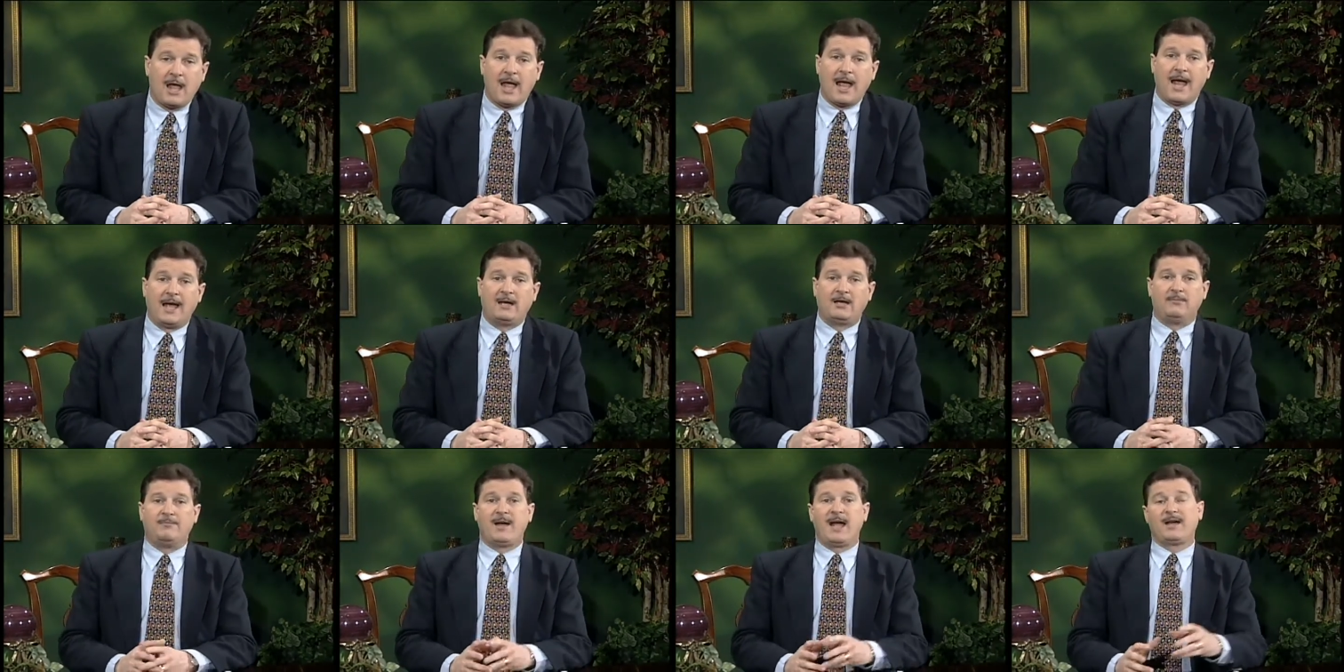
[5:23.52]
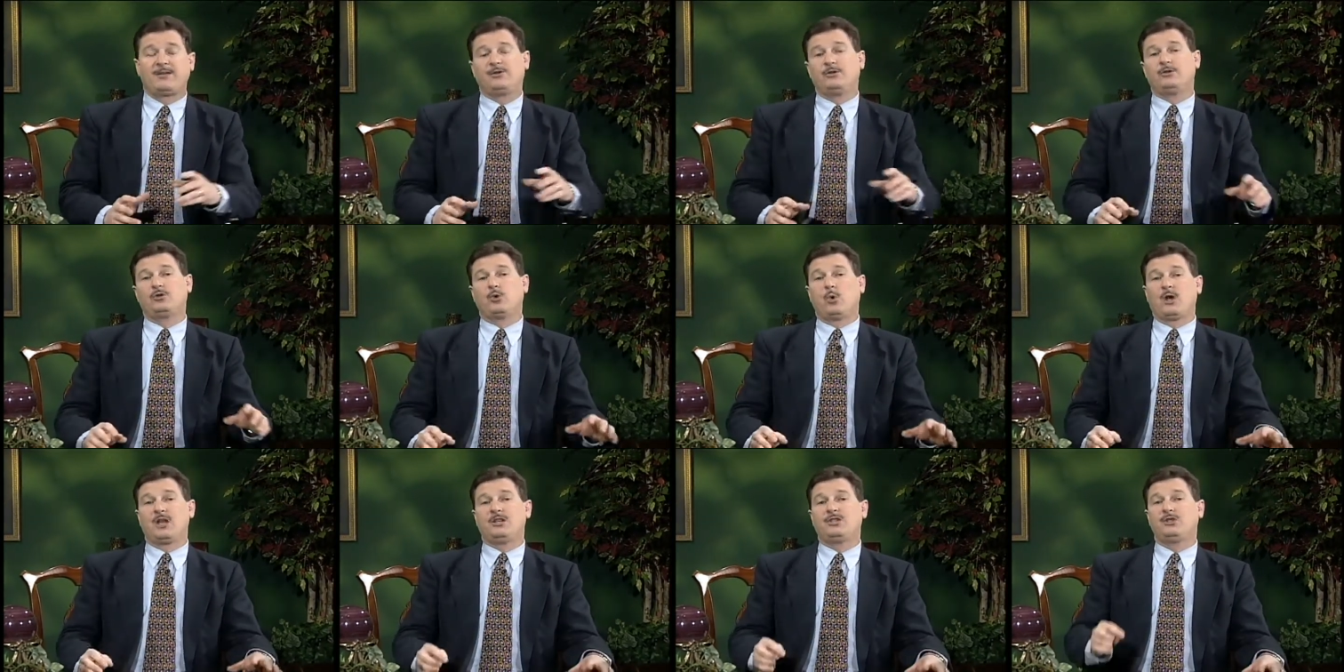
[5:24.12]
And in Matthew
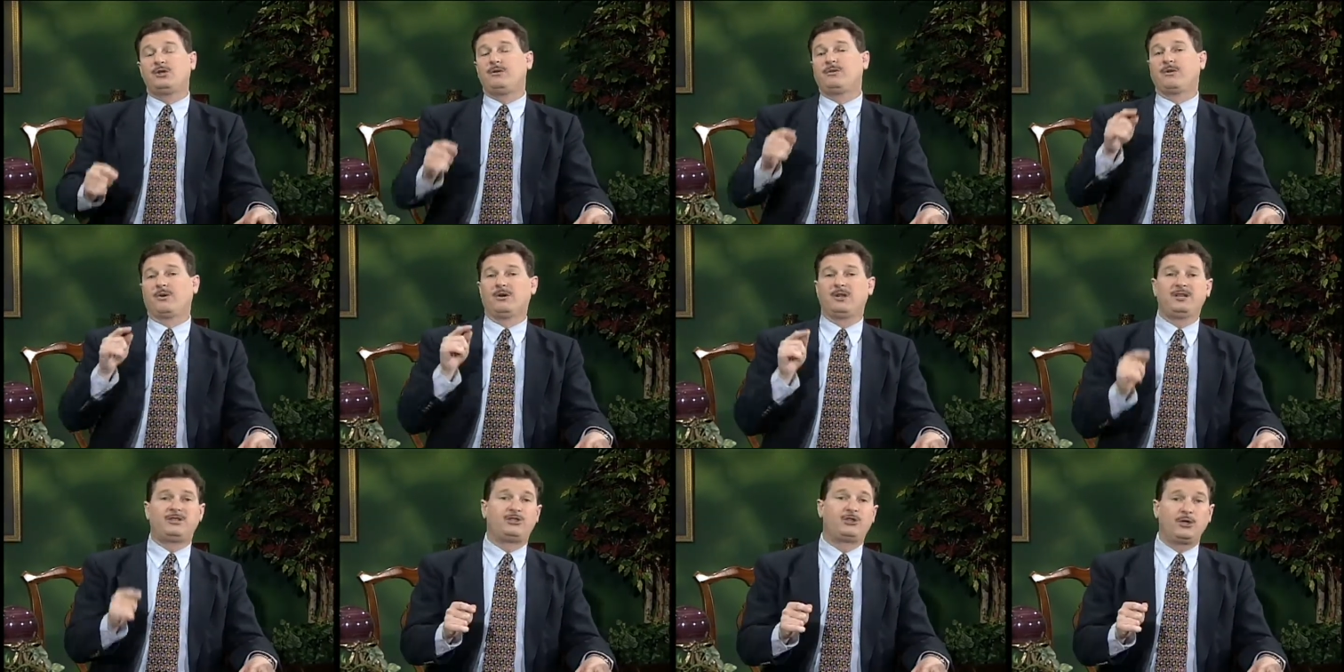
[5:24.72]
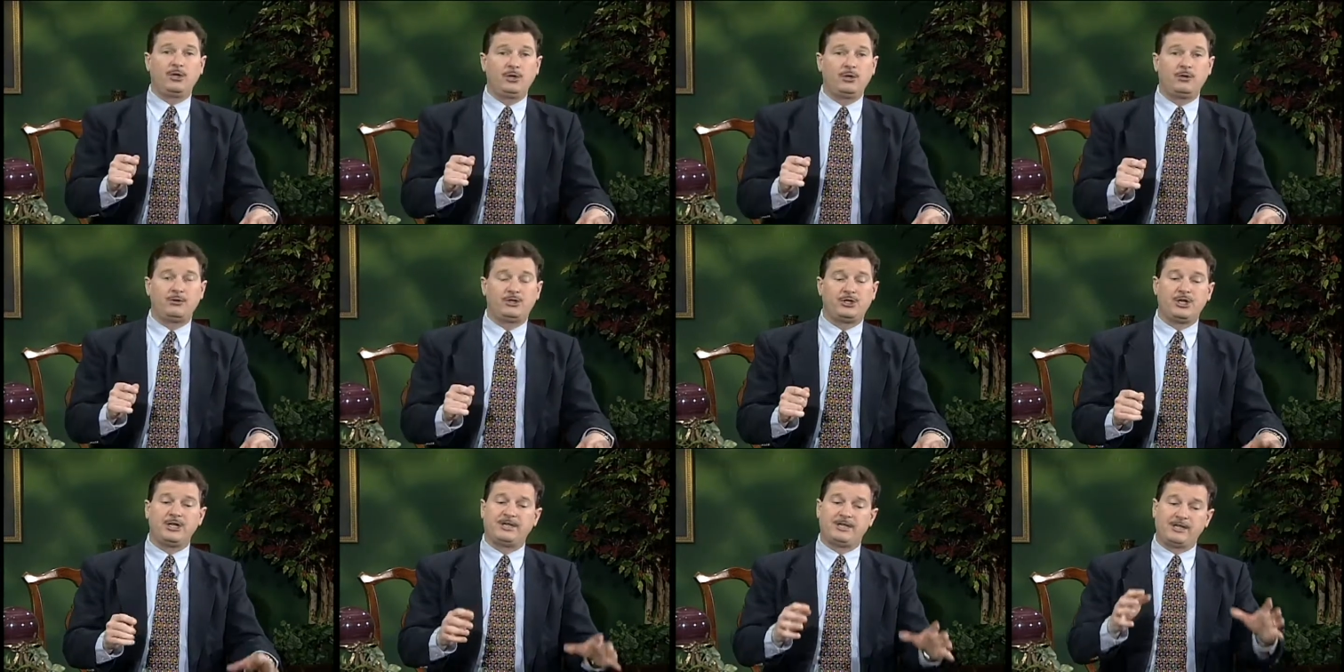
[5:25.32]
22, 32,
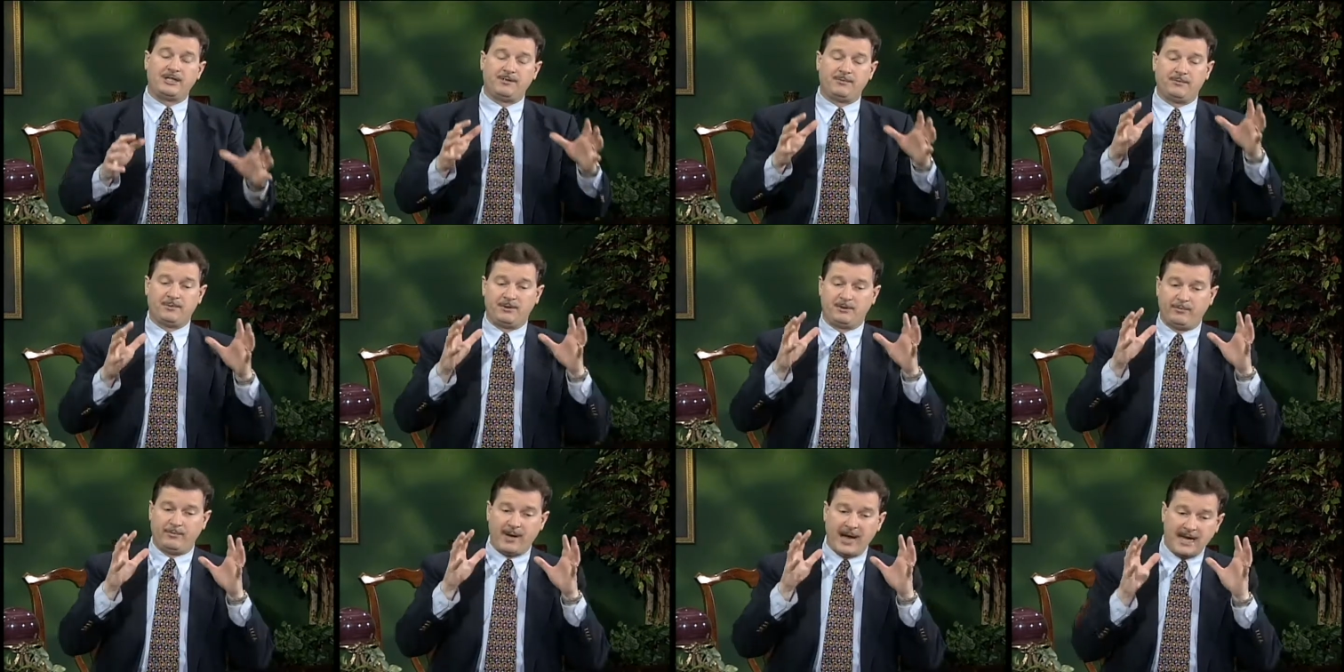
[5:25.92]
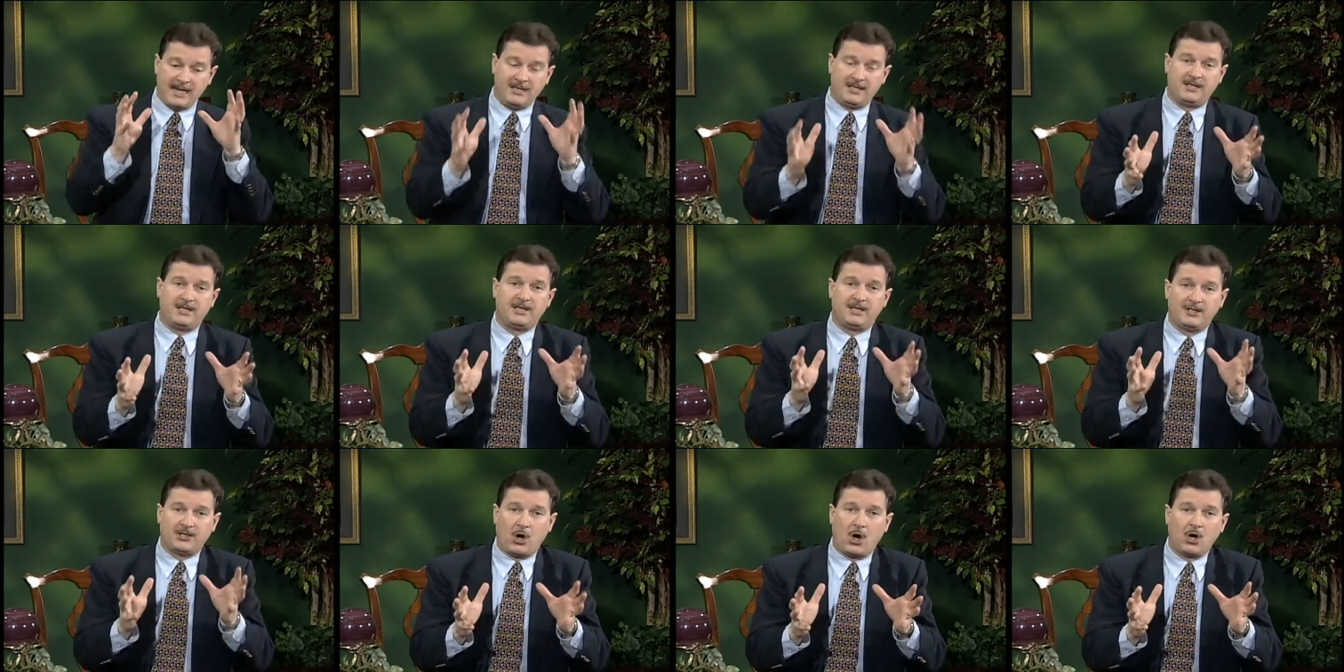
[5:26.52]
Jesus based
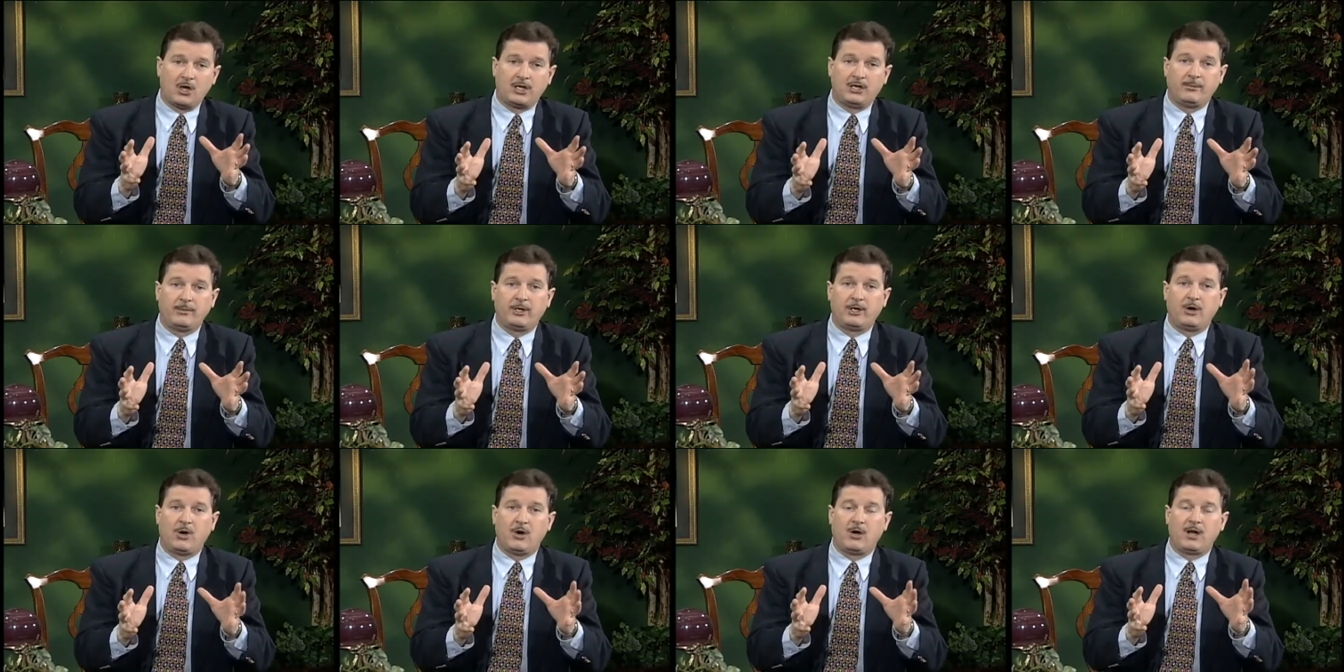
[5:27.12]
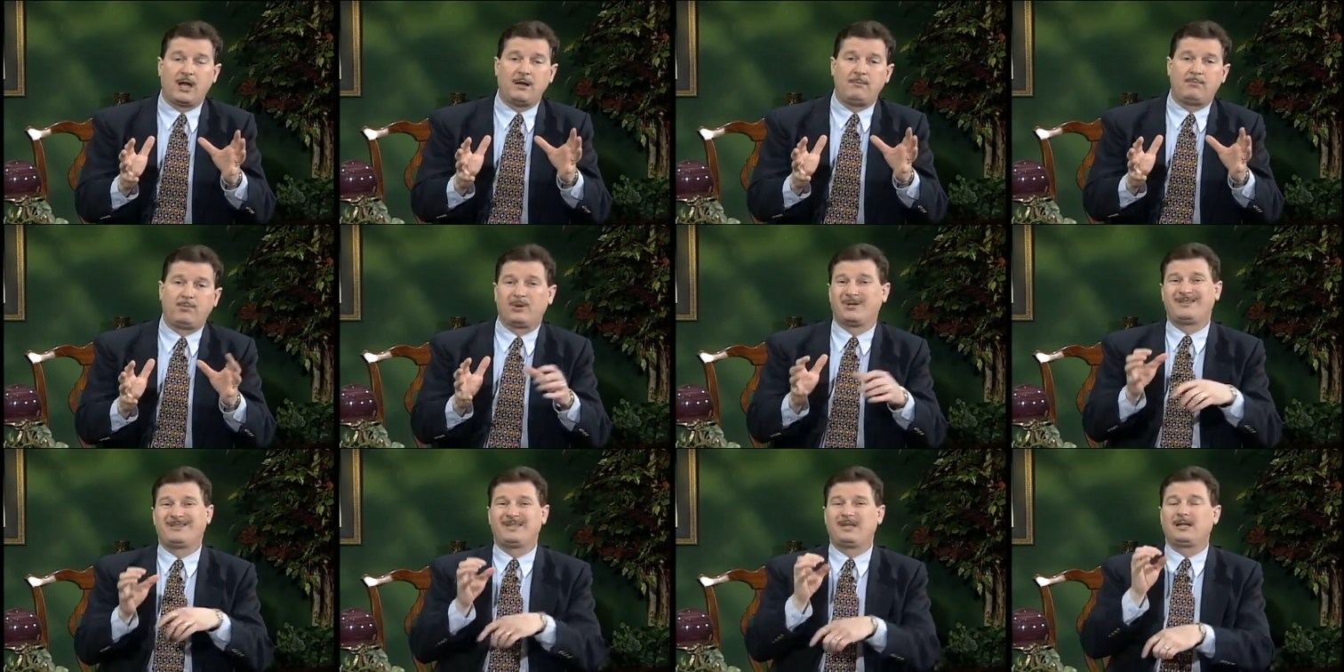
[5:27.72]
his argument on a
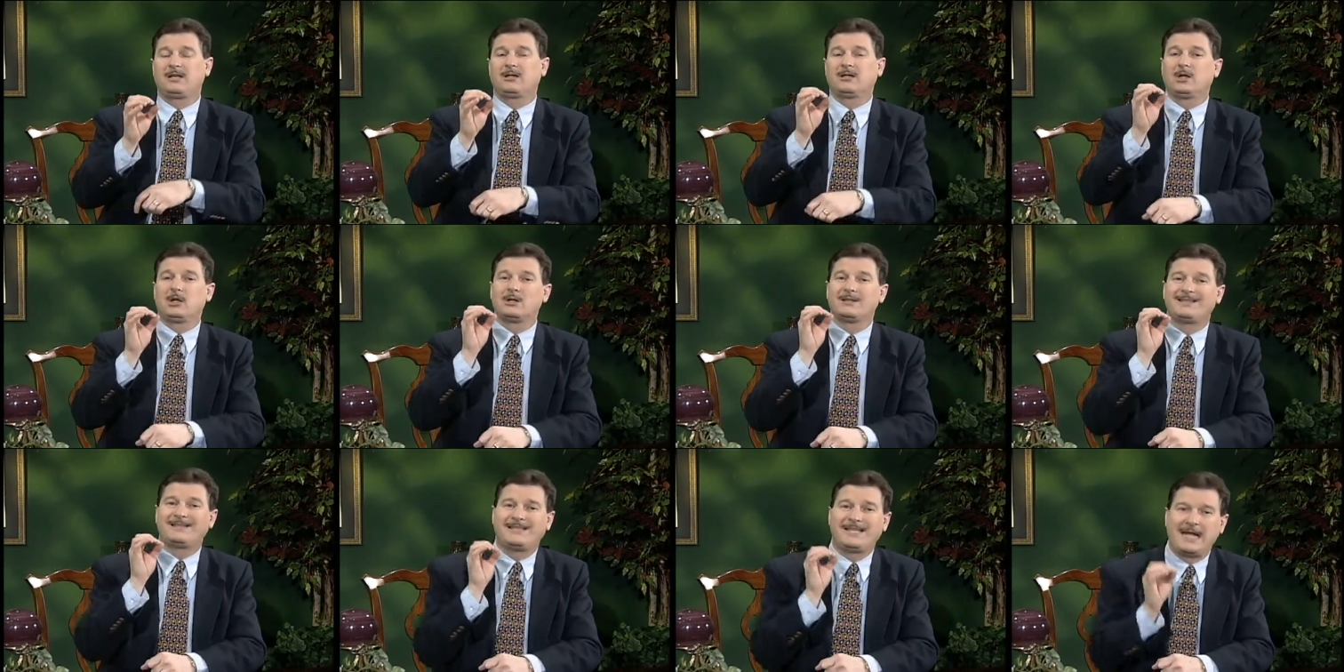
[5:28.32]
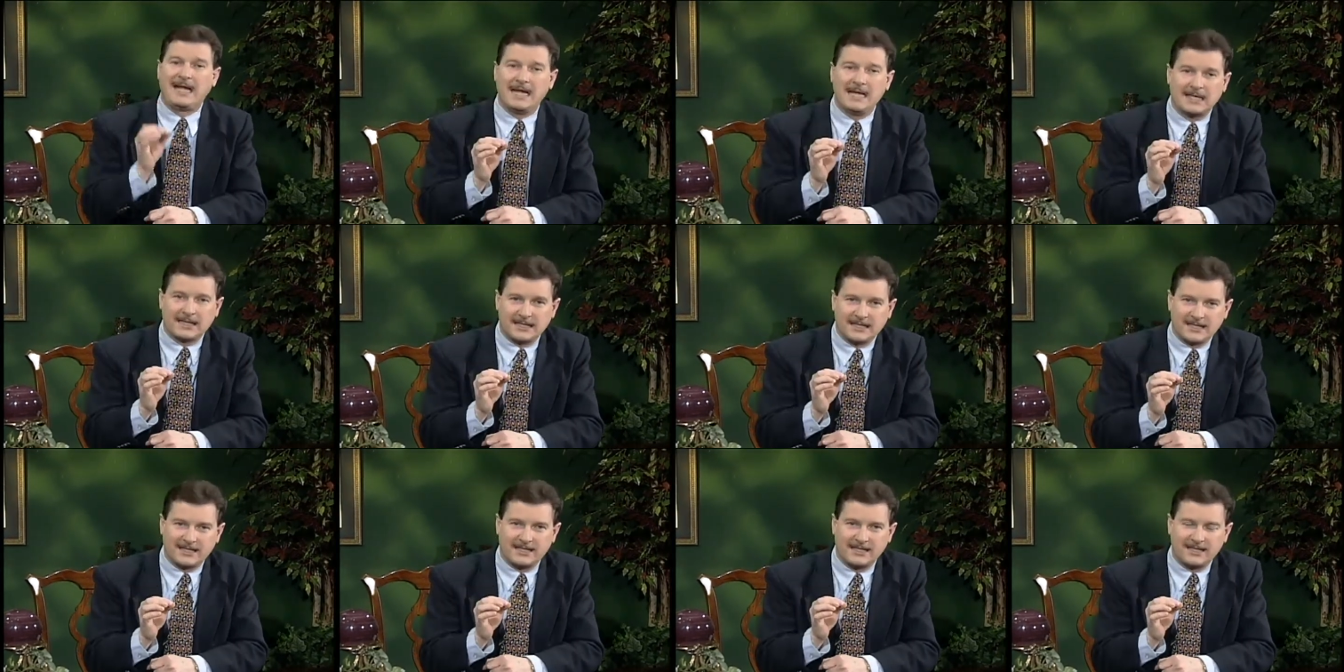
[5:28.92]
particular
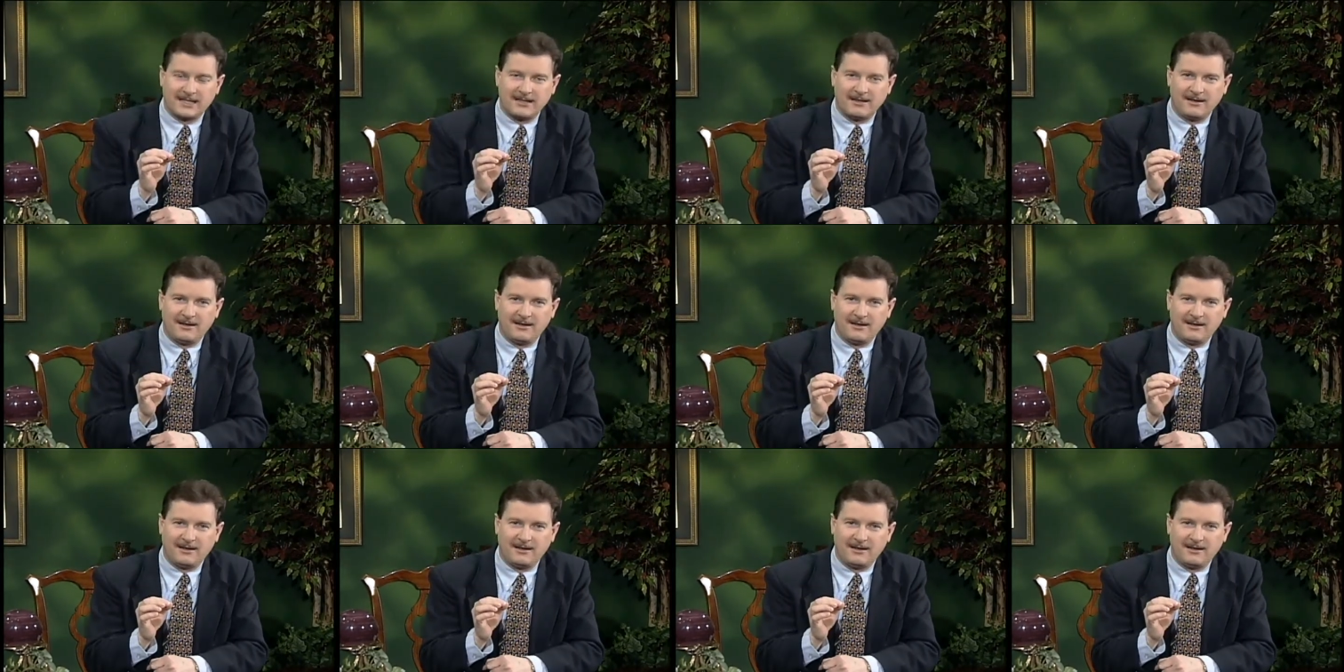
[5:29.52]
tense.